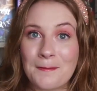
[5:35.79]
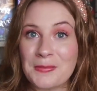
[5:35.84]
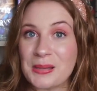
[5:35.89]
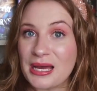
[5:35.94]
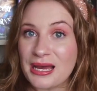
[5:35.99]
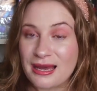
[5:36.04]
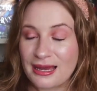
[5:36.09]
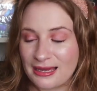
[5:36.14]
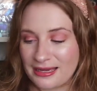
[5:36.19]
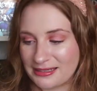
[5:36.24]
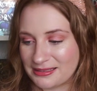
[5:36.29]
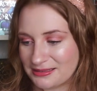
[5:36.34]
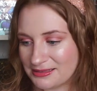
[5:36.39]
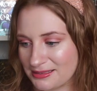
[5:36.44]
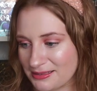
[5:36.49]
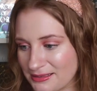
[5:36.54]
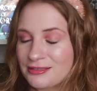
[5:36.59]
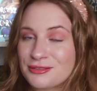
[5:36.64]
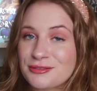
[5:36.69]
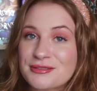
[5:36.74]

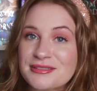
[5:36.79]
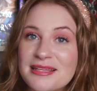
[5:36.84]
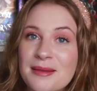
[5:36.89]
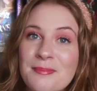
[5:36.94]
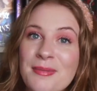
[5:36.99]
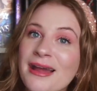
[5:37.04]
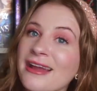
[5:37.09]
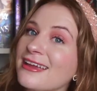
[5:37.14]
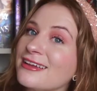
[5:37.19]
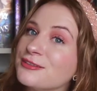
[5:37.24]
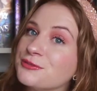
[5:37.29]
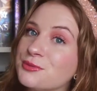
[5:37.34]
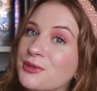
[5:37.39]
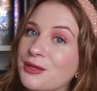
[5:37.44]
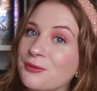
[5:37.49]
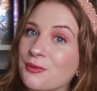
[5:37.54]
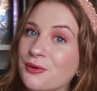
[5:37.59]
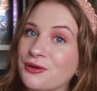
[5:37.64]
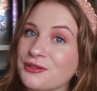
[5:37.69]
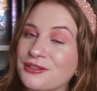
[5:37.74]
behind to step back into
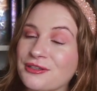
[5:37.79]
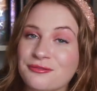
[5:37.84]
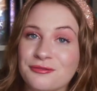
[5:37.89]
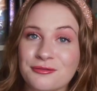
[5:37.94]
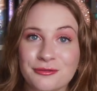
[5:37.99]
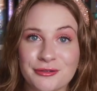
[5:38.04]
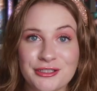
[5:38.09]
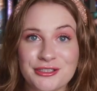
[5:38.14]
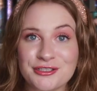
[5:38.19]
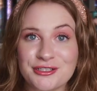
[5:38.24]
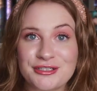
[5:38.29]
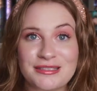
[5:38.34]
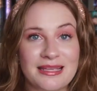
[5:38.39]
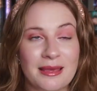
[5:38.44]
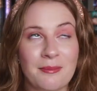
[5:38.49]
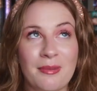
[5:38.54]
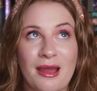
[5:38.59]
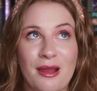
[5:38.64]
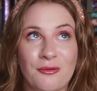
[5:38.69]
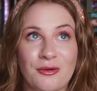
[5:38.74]
a world of creatures
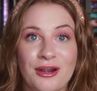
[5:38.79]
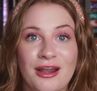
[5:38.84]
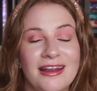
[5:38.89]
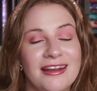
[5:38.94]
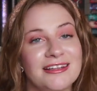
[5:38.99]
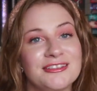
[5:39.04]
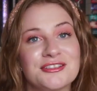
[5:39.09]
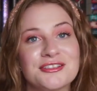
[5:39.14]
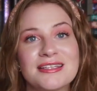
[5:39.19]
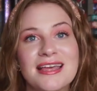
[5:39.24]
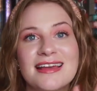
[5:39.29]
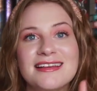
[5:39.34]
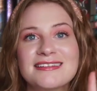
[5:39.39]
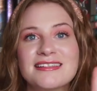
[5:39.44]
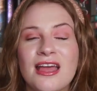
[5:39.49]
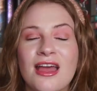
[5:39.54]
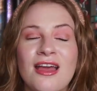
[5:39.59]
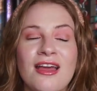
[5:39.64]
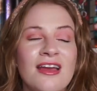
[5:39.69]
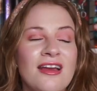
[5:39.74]
and power and it just has